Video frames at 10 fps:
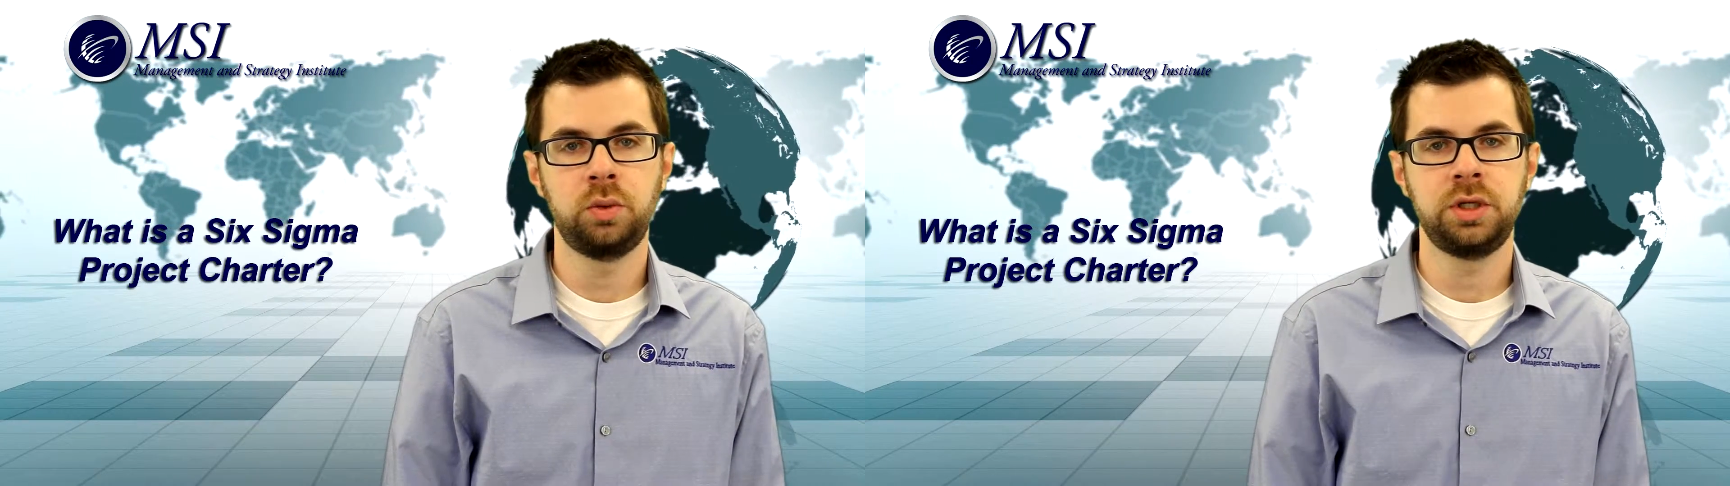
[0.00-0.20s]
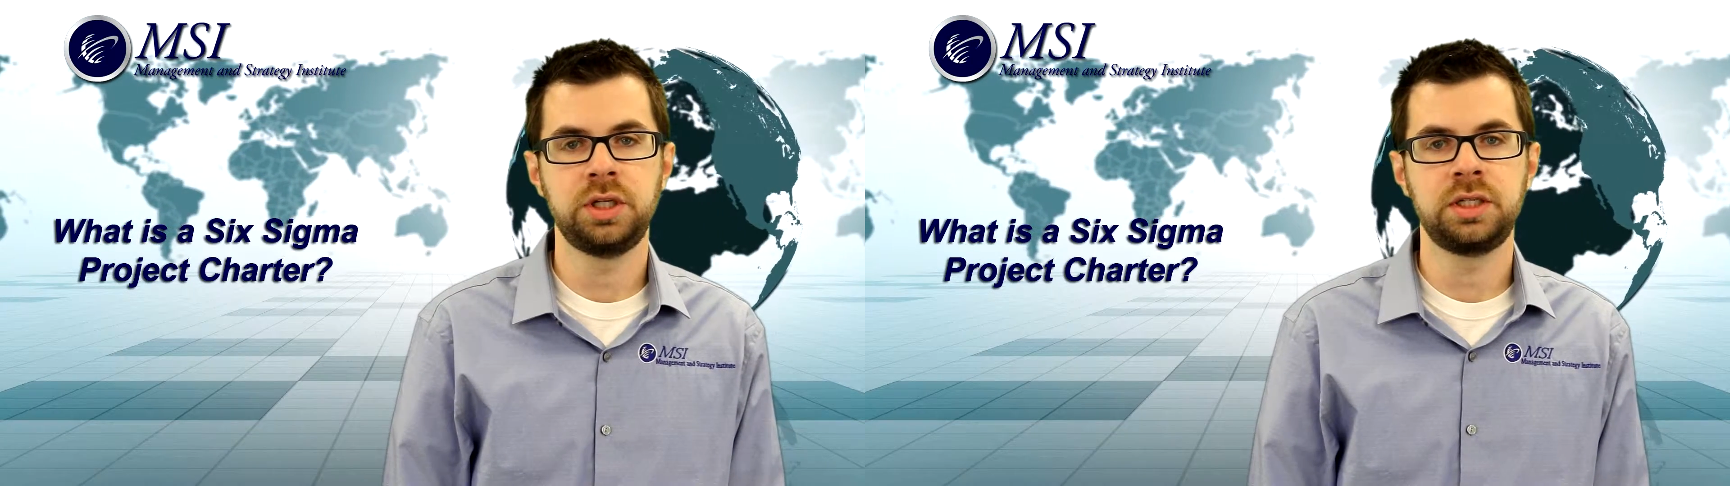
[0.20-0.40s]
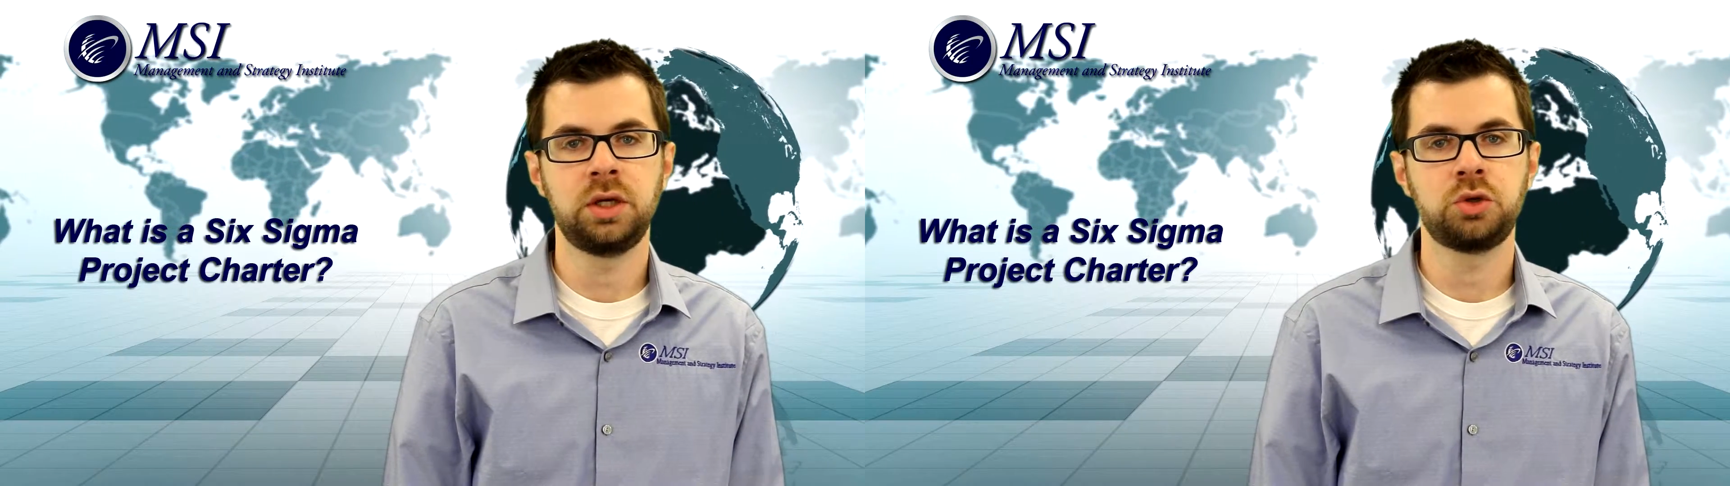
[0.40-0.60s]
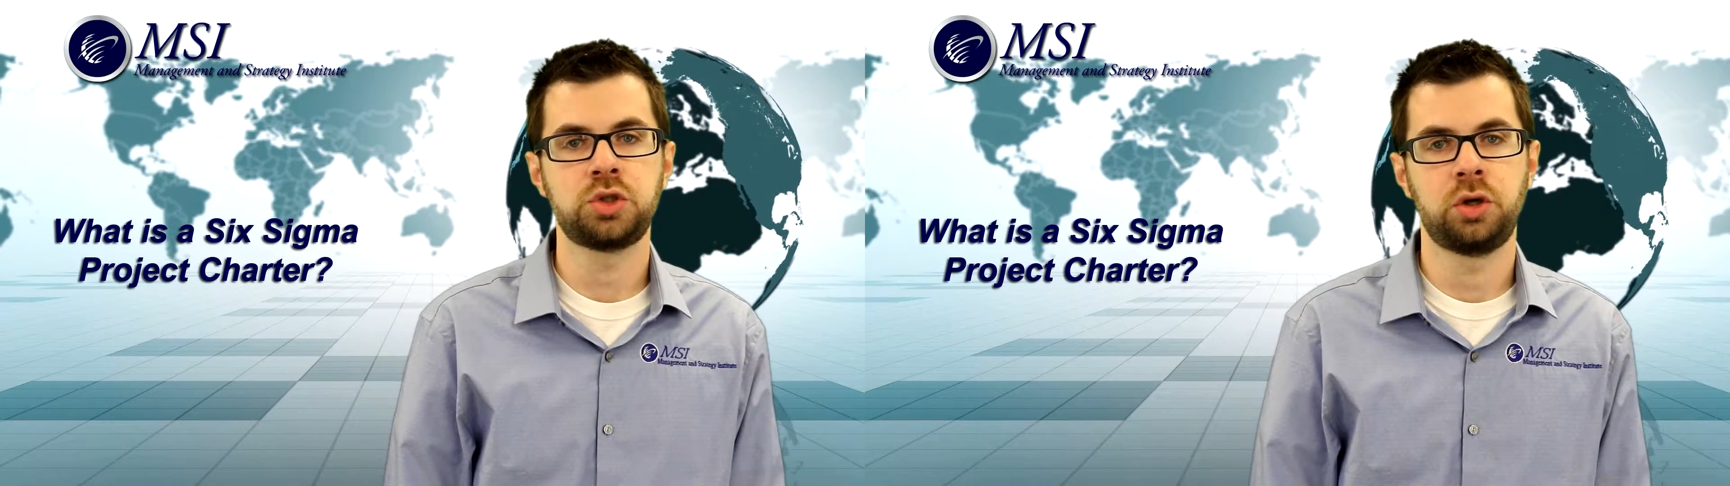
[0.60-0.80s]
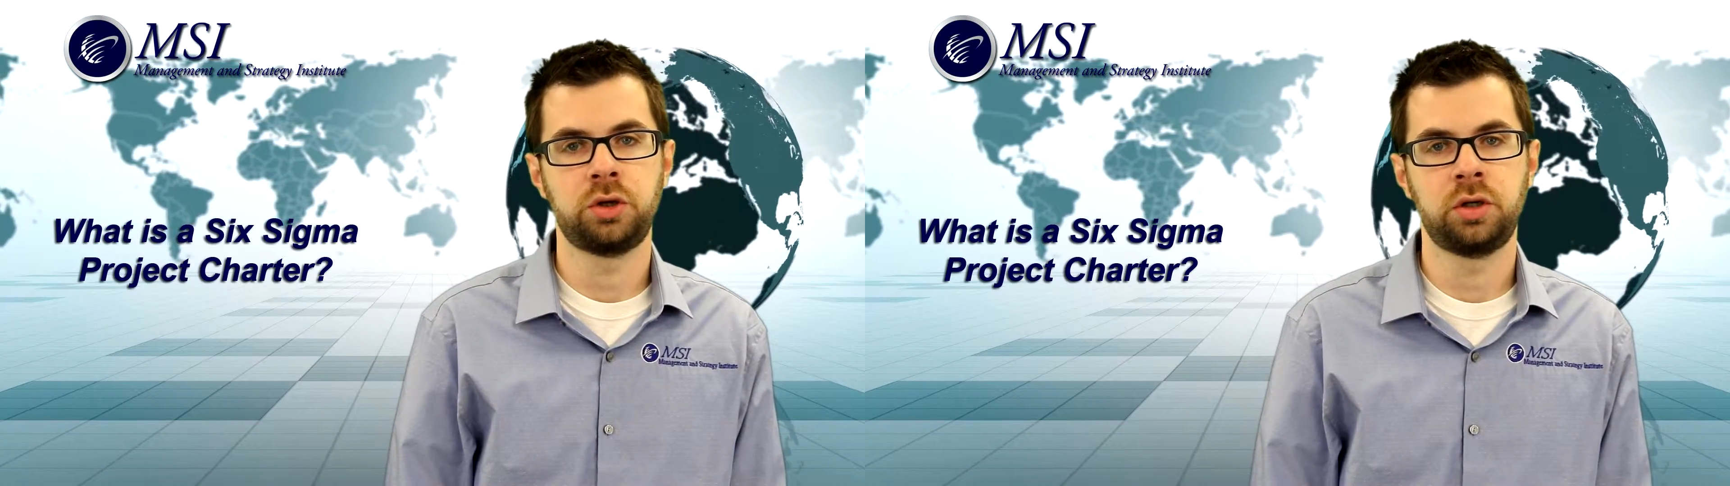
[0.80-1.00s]
and detailed
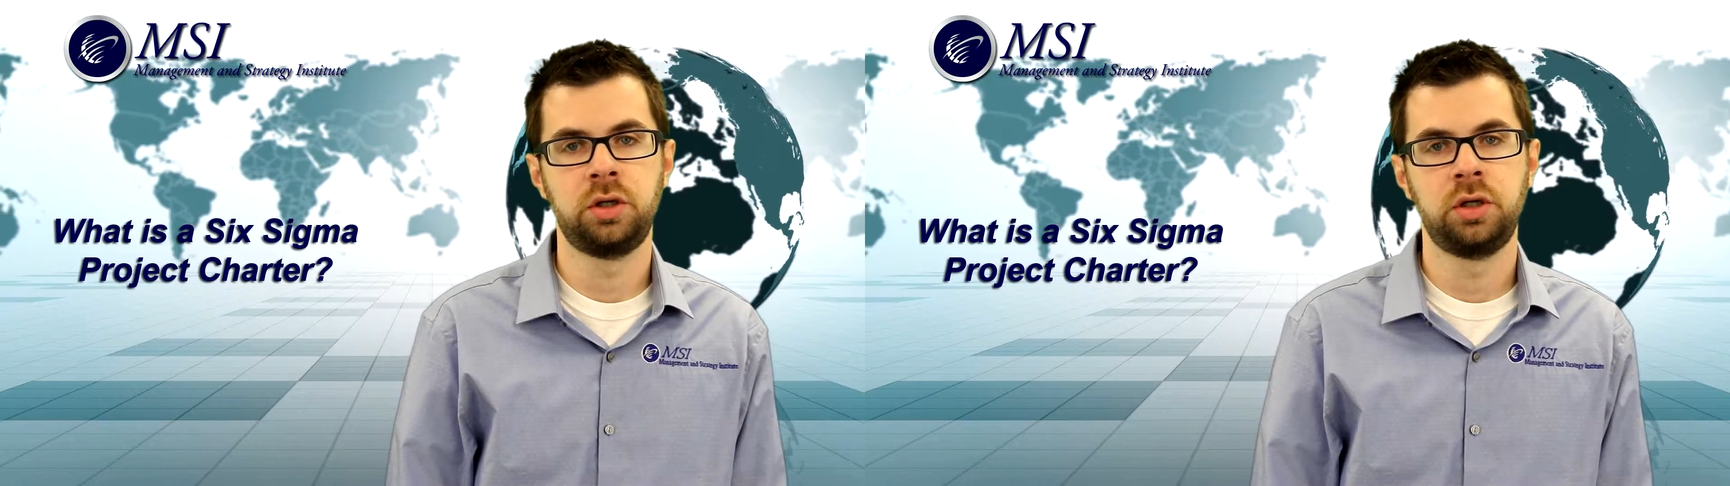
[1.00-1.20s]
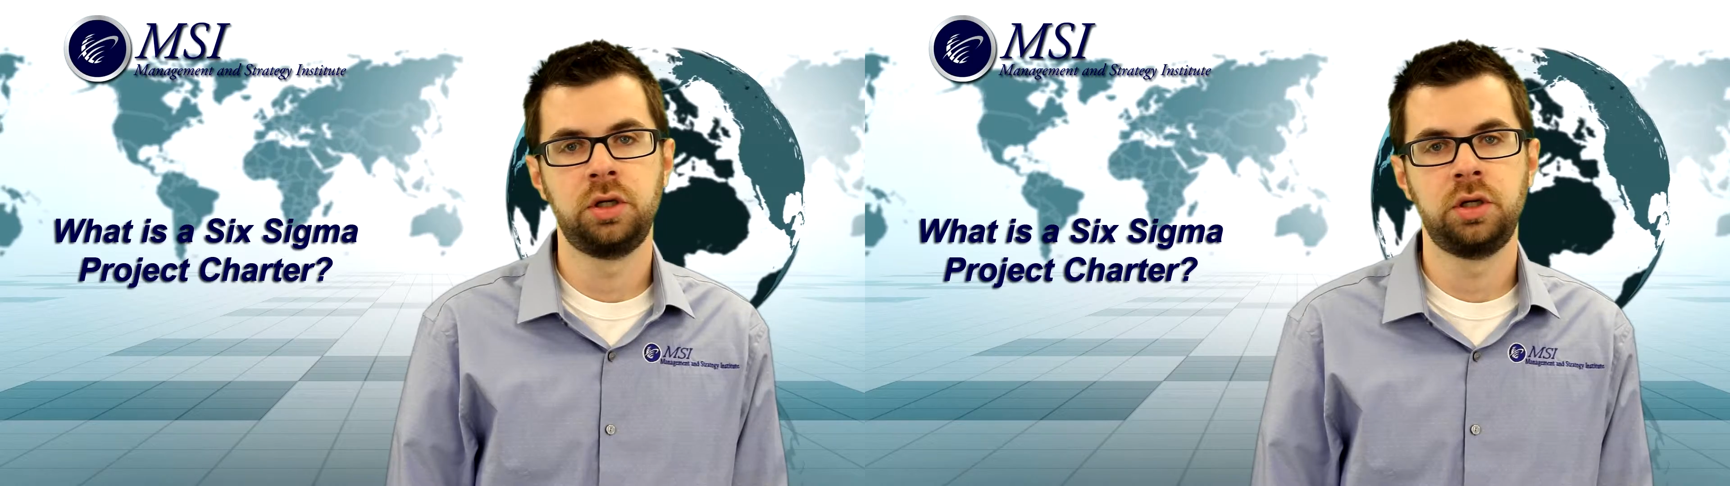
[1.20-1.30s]
charter